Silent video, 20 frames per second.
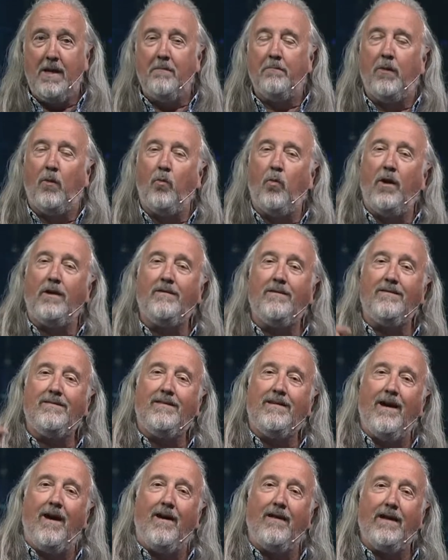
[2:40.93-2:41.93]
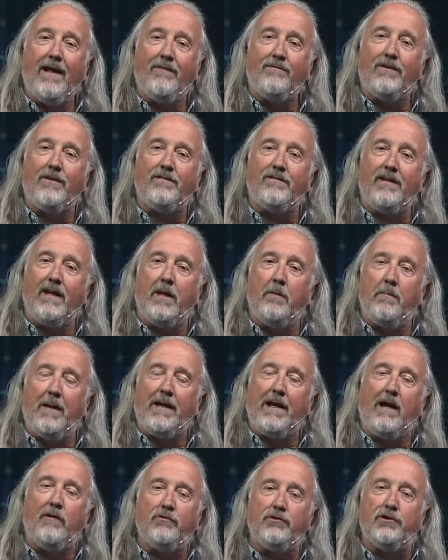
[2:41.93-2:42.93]
But what does God have to say about
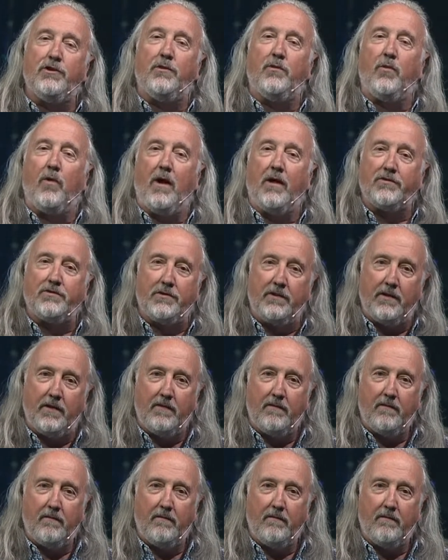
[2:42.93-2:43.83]
our generosity?